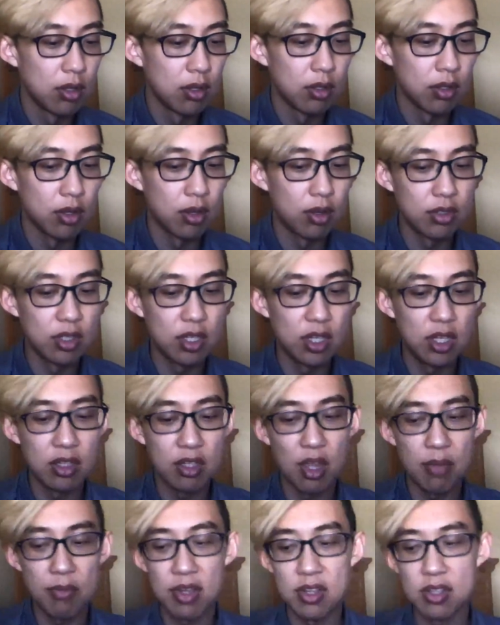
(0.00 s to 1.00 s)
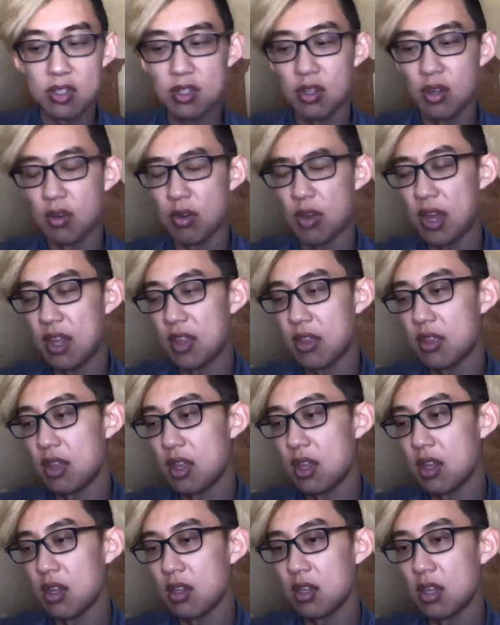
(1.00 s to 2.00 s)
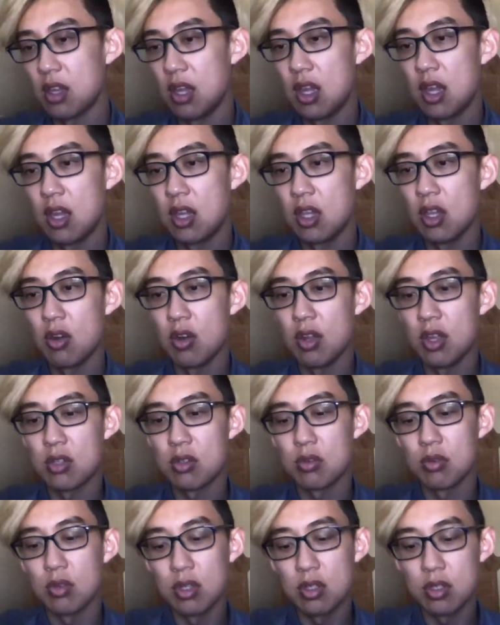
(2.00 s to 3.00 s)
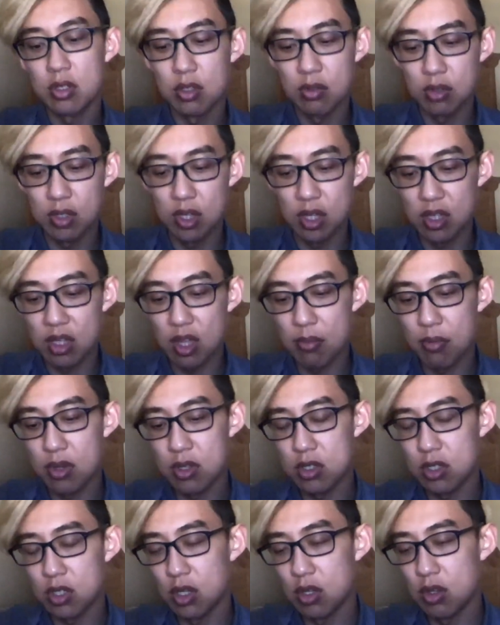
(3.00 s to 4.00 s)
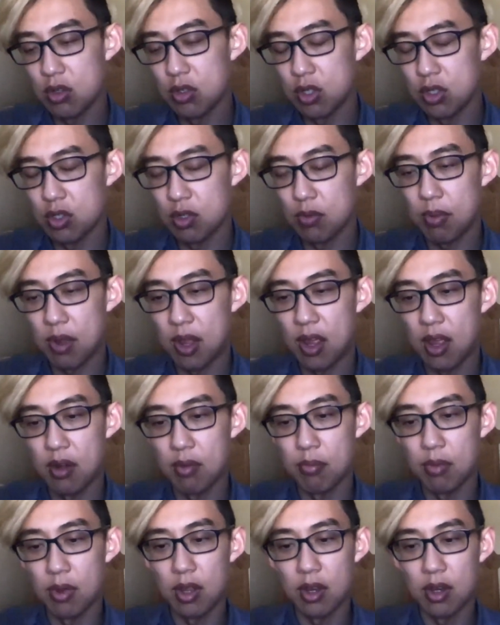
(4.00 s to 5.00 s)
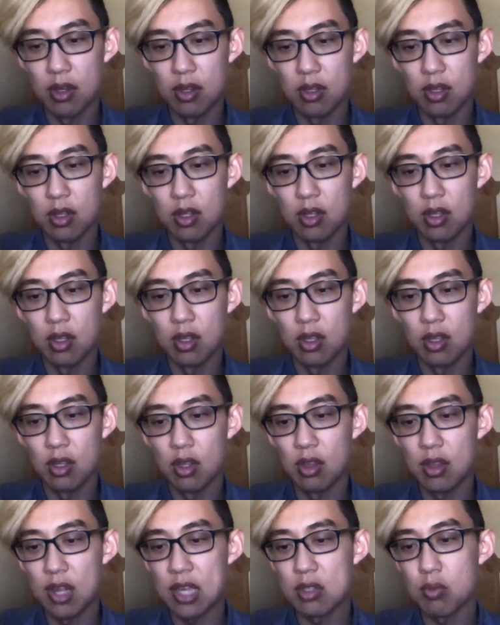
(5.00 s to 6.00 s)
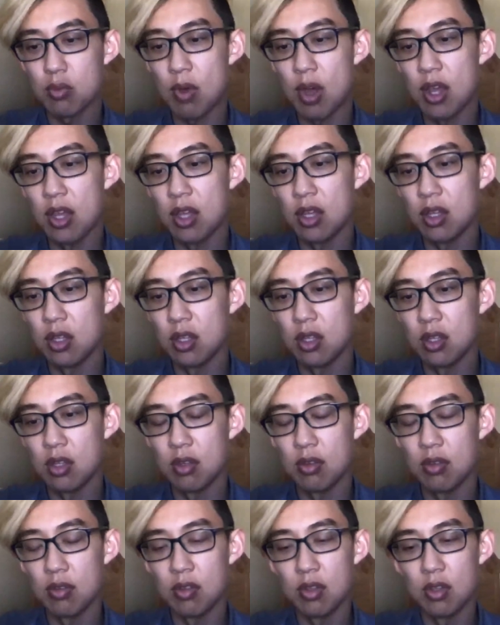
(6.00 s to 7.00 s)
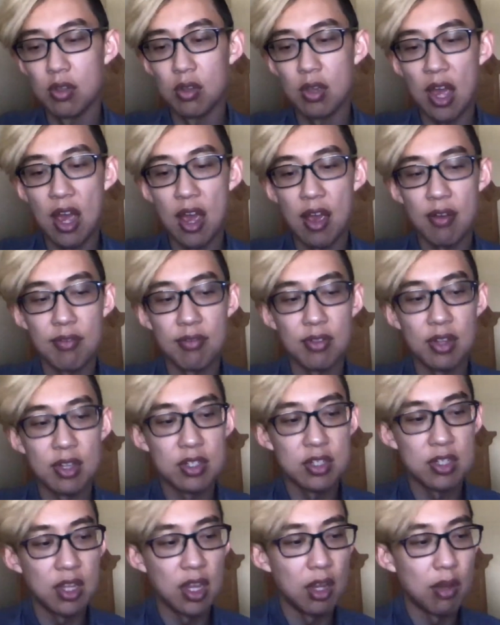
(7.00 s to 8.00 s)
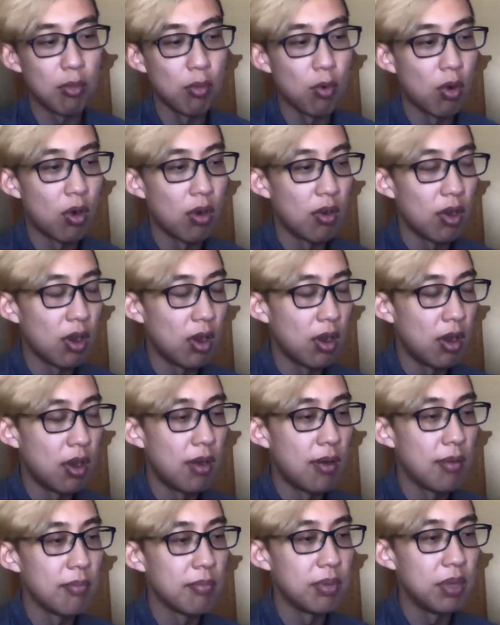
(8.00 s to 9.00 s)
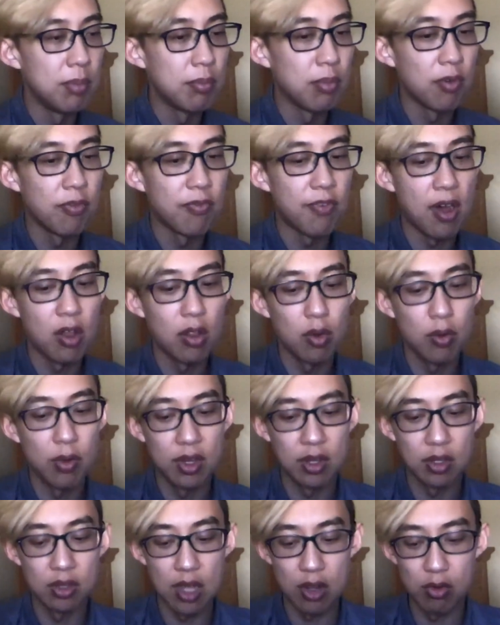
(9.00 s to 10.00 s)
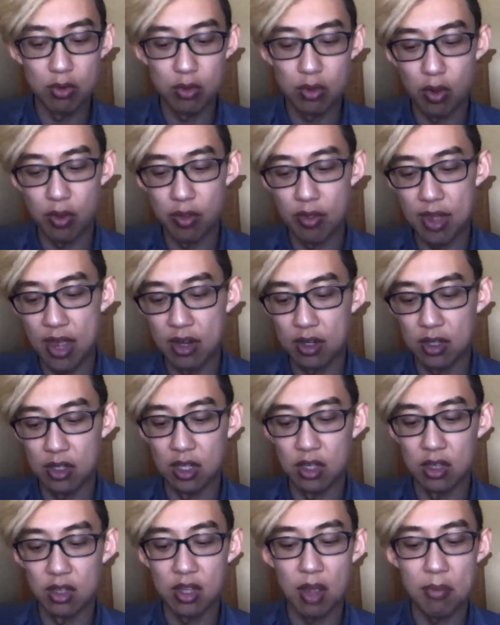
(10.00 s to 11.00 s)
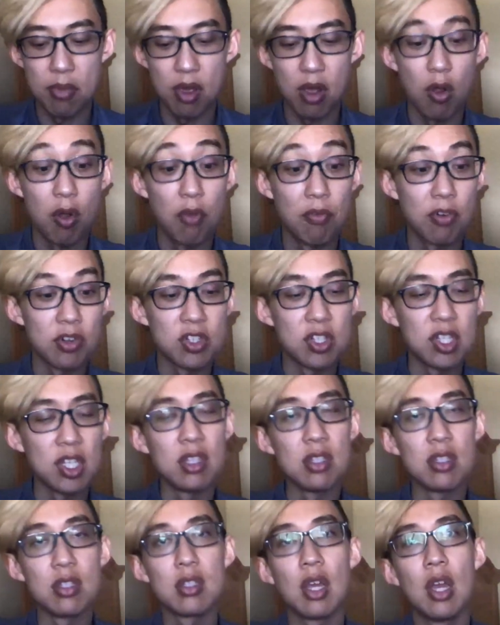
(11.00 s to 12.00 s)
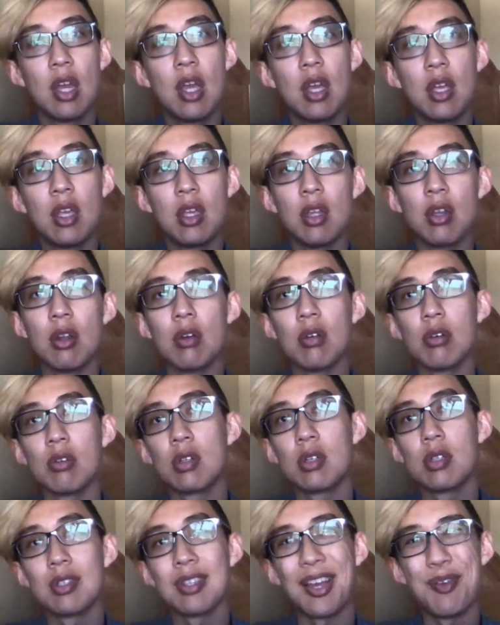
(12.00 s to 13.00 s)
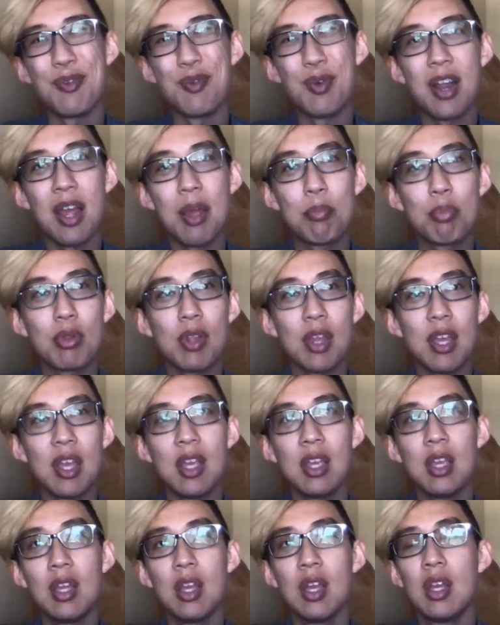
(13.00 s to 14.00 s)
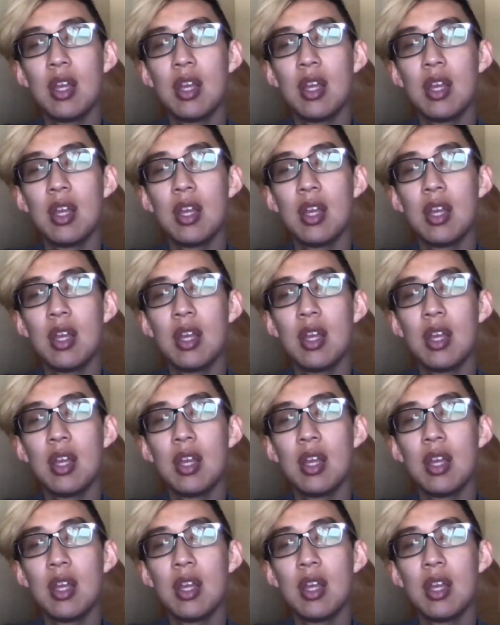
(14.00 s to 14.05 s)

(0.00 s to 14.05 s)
on Gintama. So I think, you know, it's Gintama is huge in Japan, but that's why you have, let's say, more people following Naruto than Gintama overseas. You know, because when I play